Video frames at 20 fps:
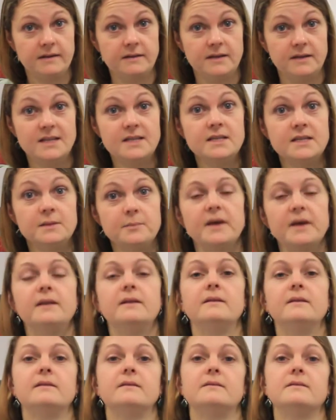
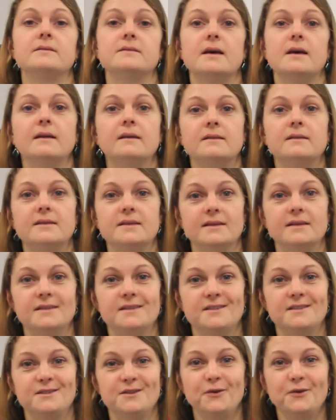independent
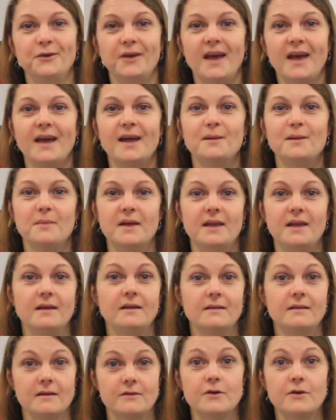scientist who can
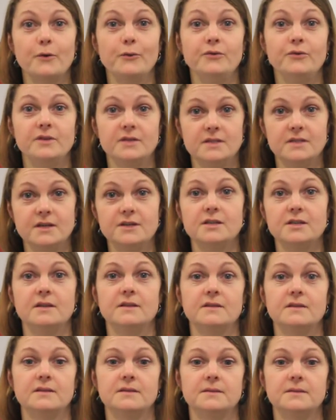make their own
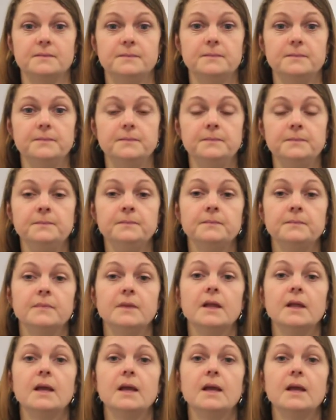decisions. And